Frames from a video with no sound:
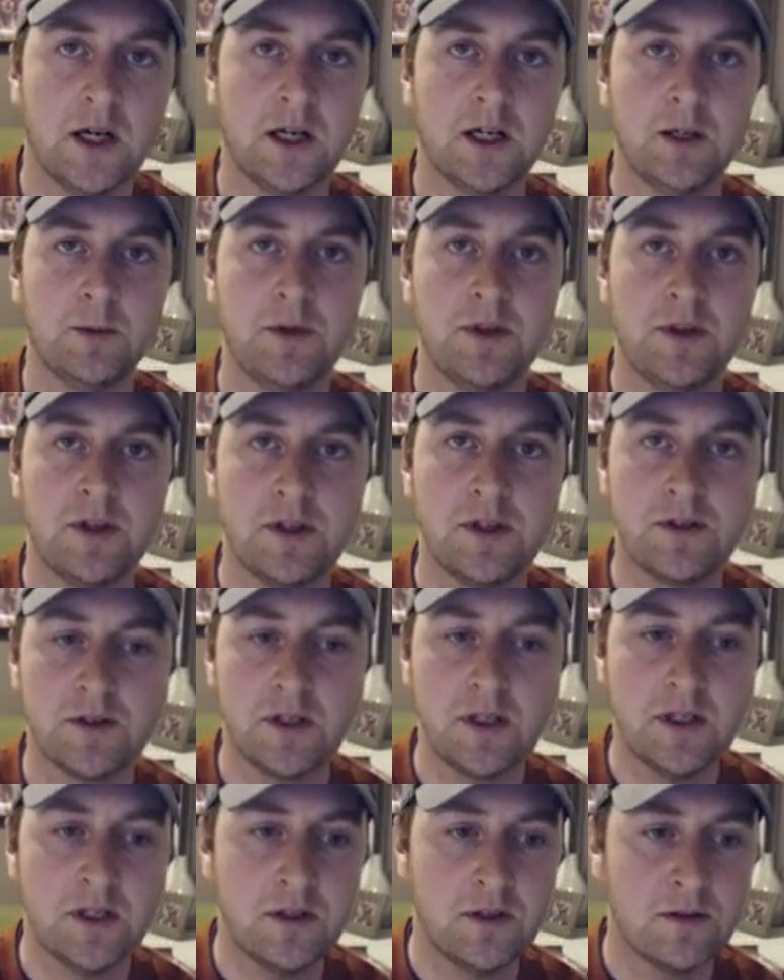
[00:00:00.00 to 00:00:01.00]
This
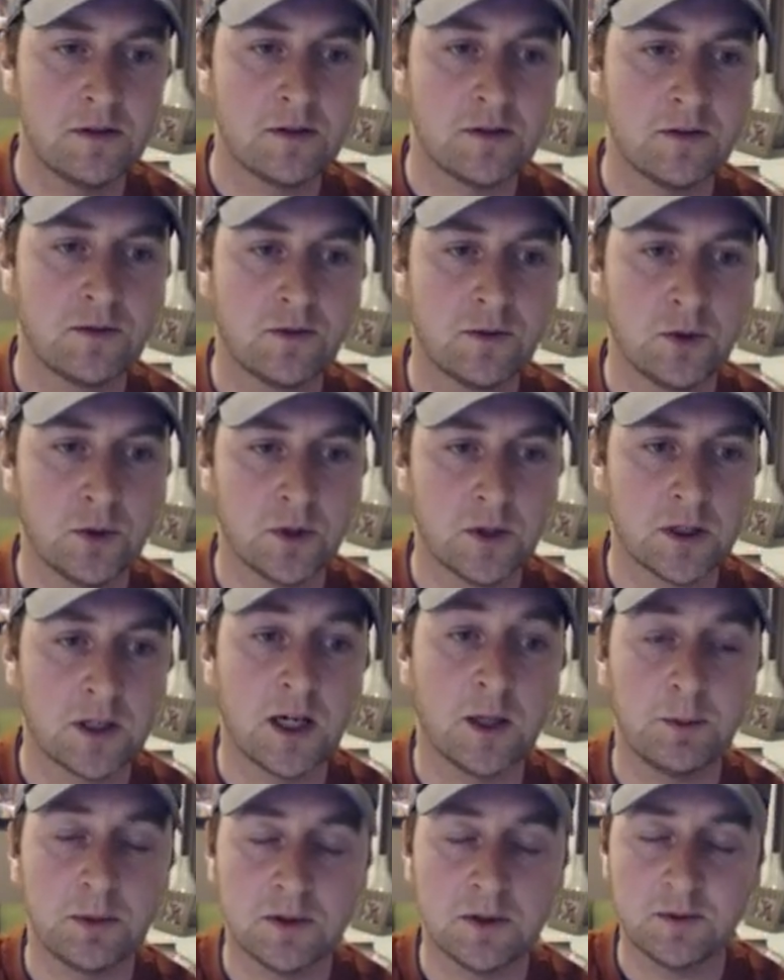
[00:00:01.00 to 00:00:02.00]
is for a
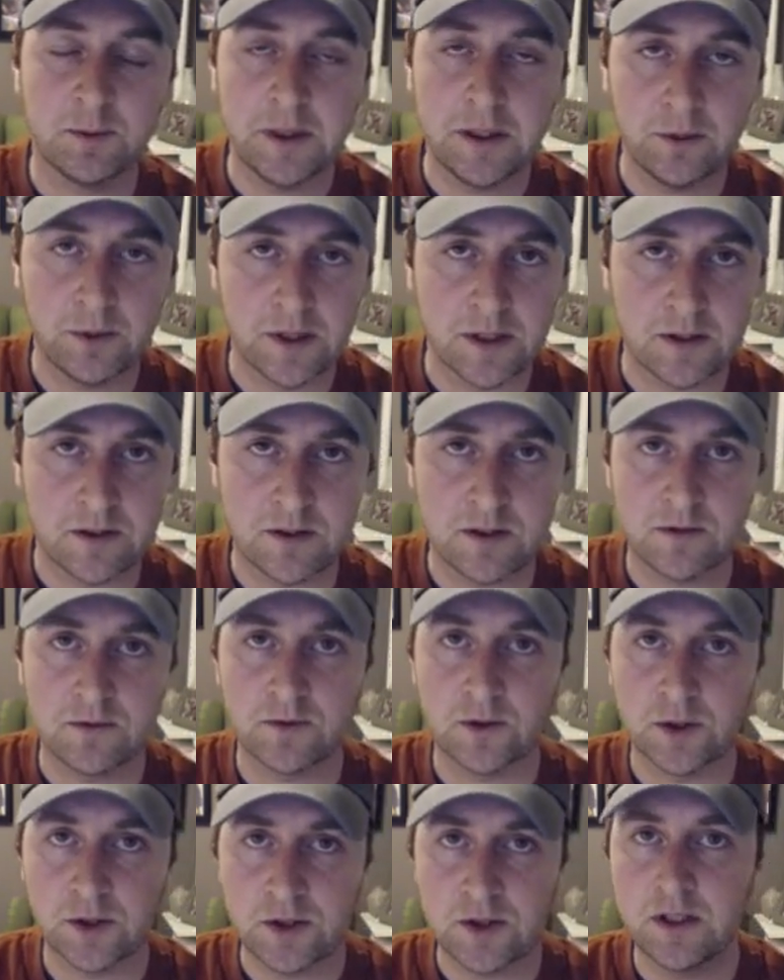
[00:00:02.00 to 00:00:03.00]
couple of main reasons. The
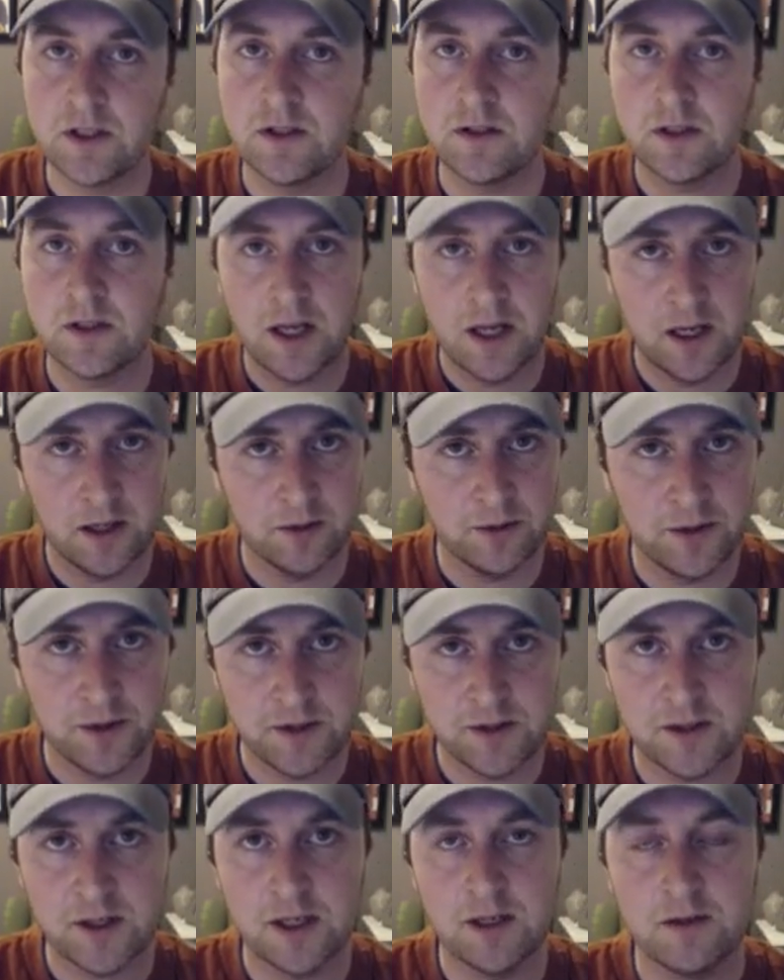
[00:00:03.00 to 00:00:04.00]
first is health
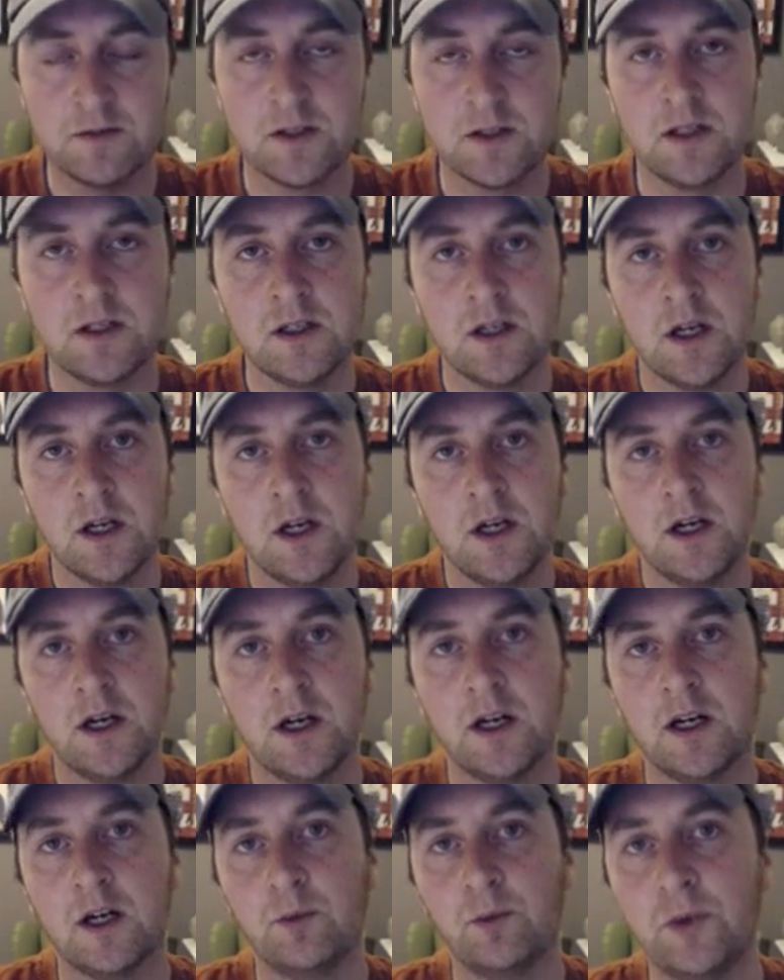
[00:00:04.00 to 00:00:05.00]
and safety.
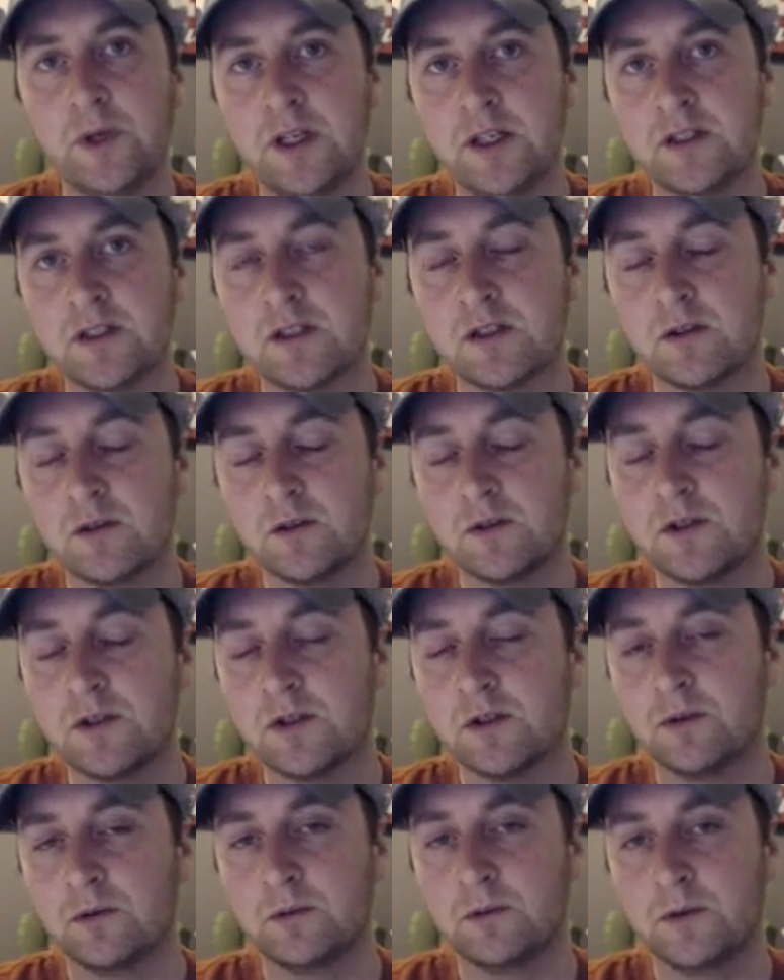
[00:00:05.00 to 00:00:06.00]
We need
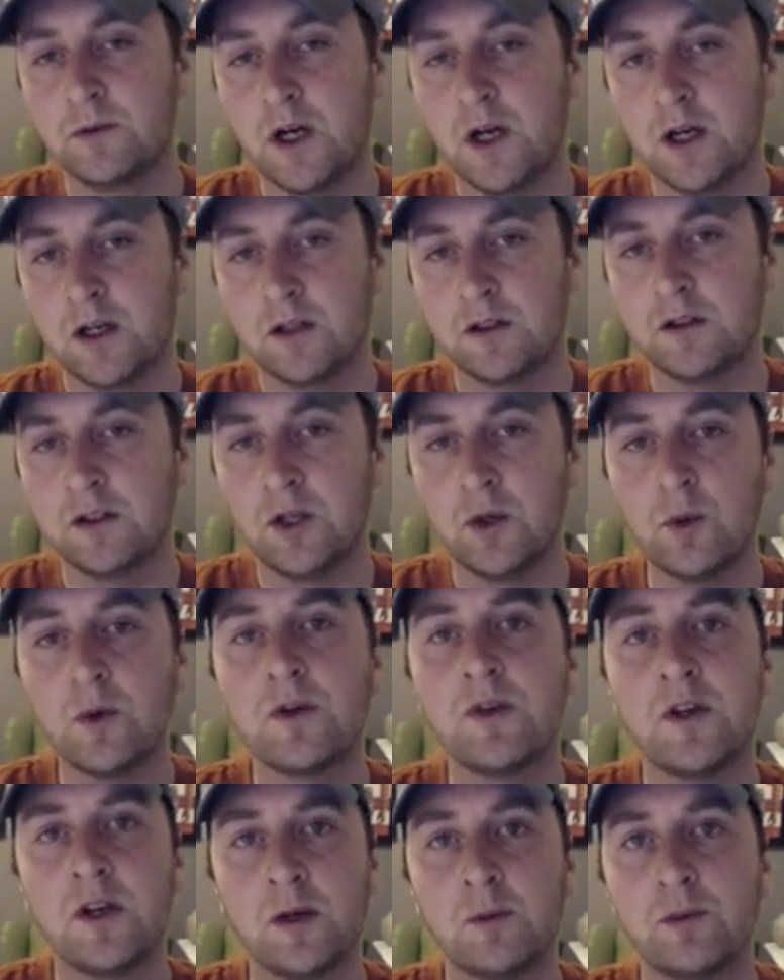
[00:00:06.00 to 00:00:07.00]
to lower
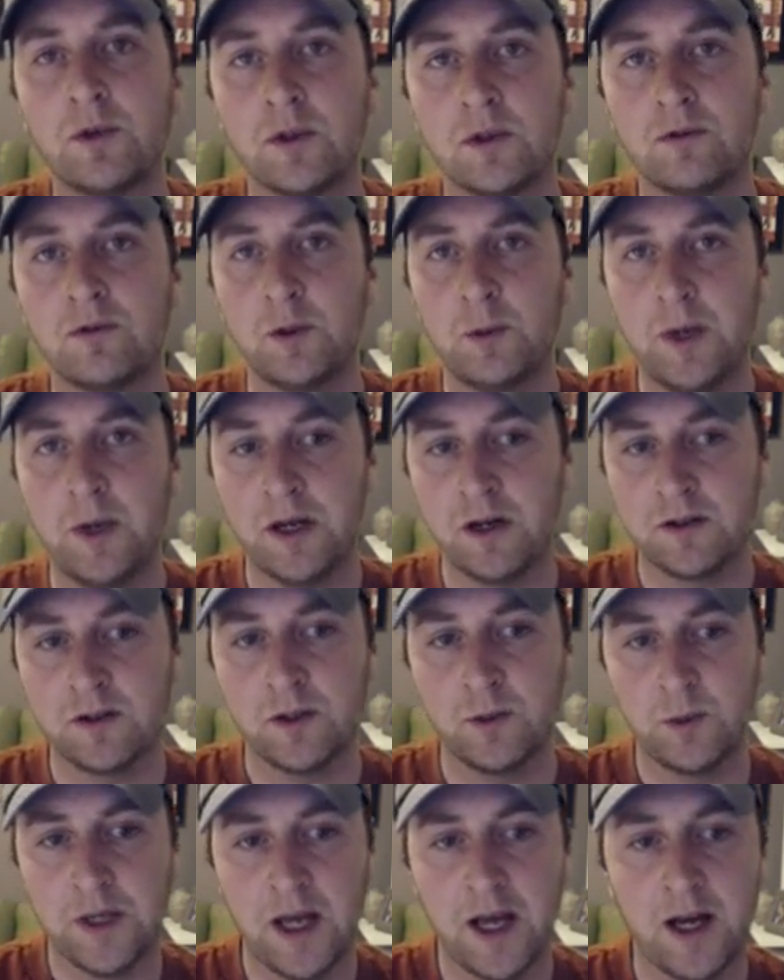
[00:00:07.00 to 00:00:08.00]
the number of repairs
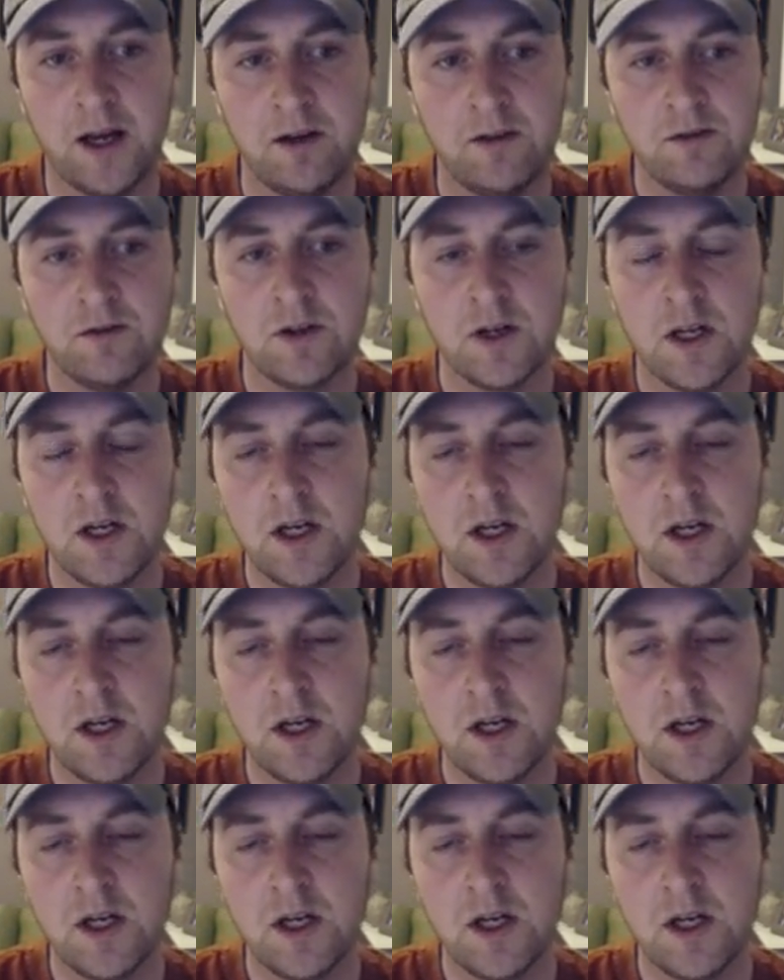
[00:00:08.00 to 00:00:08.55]
that we have.